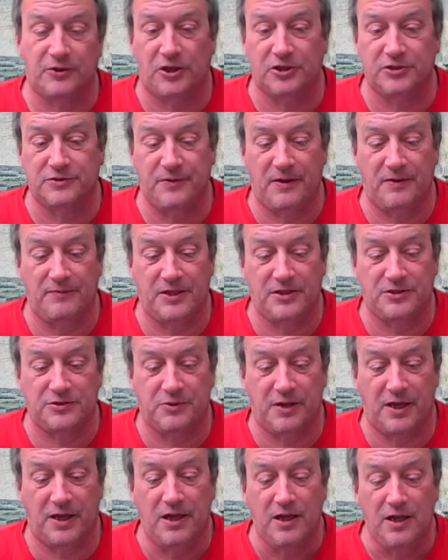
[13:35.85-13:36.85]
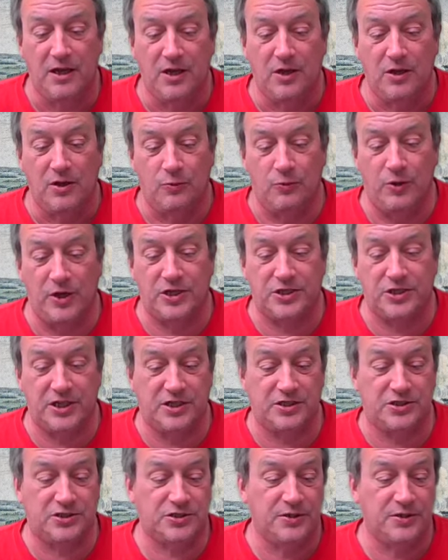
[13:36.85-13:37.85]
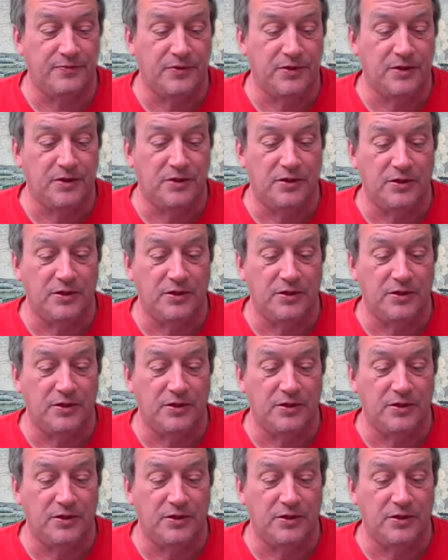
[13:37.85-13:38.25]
philosophy of history, which is